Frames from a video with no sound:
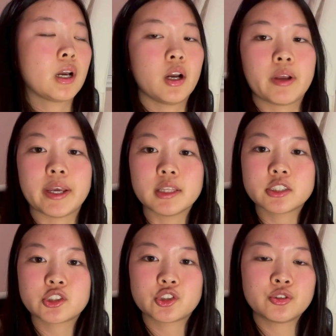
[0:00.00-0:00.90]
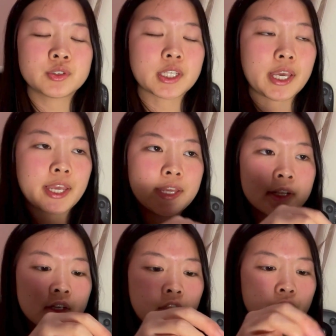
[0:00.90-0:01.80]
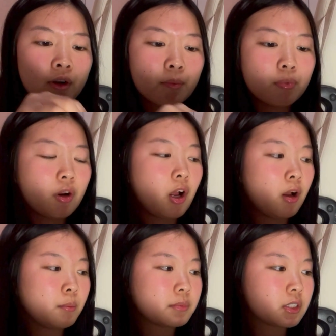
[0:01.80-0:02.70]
Okay, let's choose a, another prompt.